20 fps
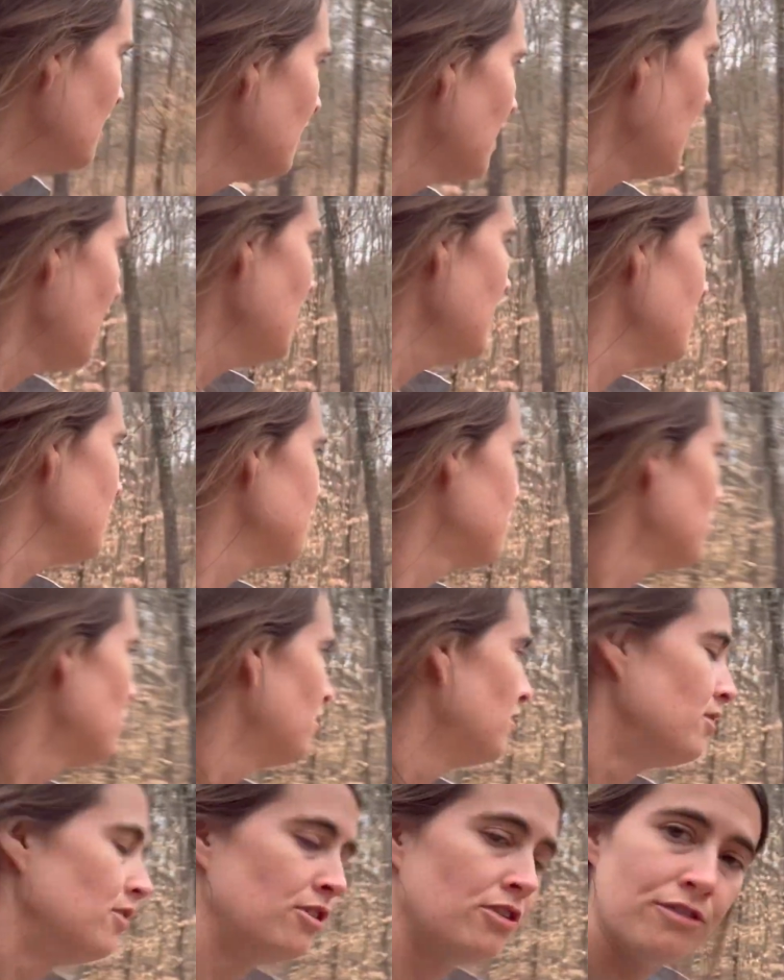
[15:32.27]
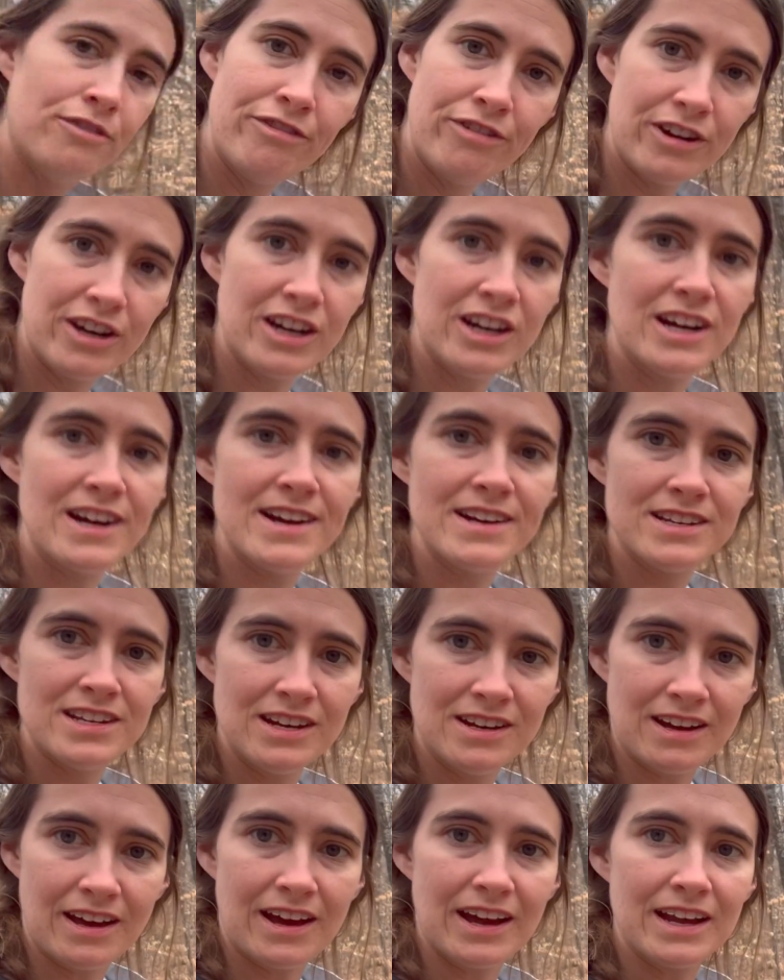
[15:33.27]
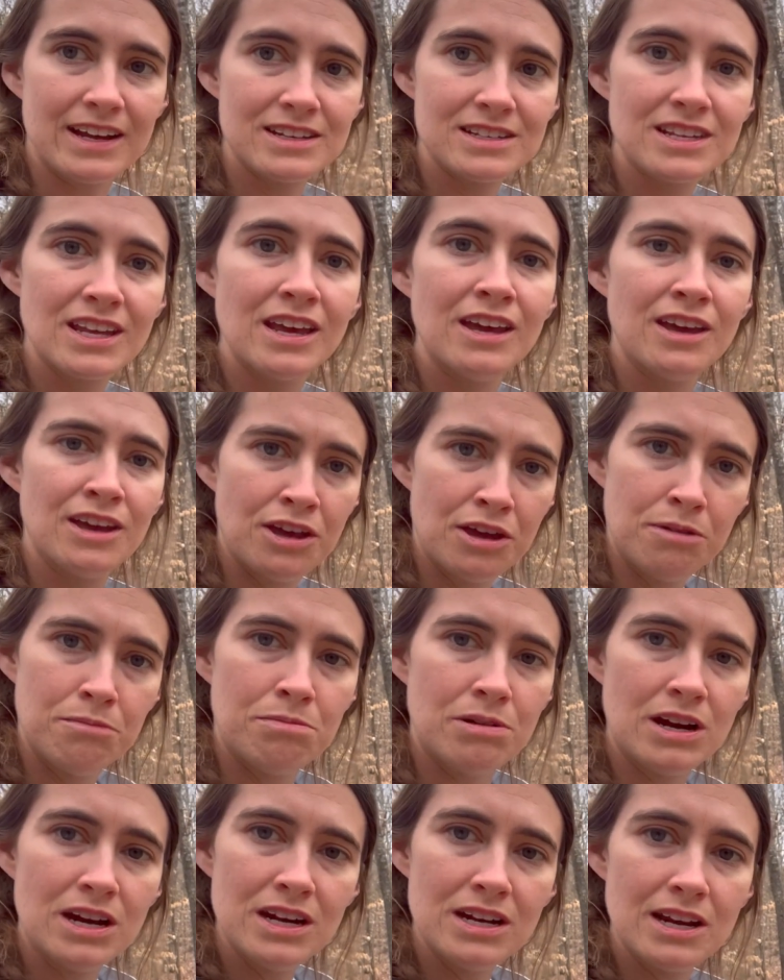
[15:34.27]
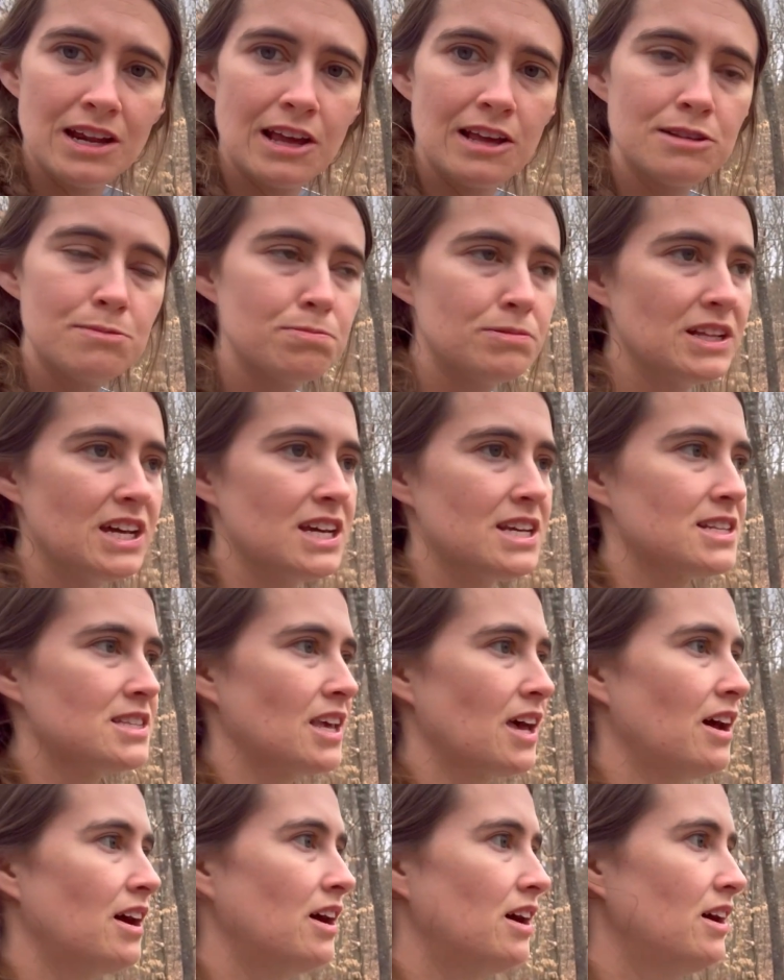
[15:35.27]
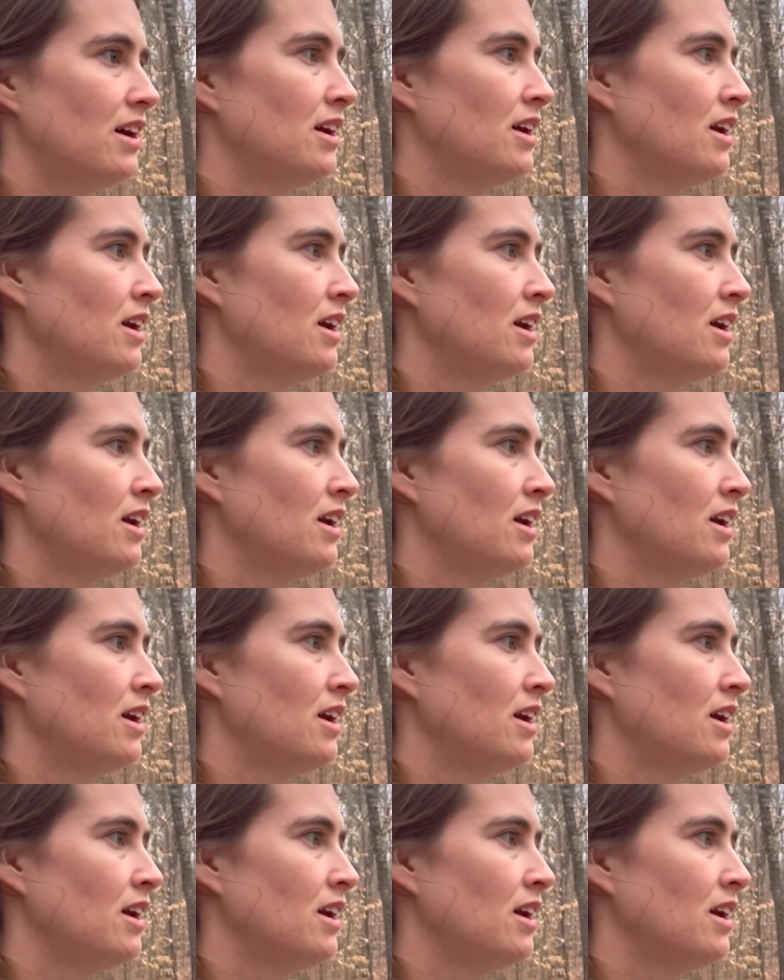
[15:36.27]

camp for tonight. Pretty nice place, huh?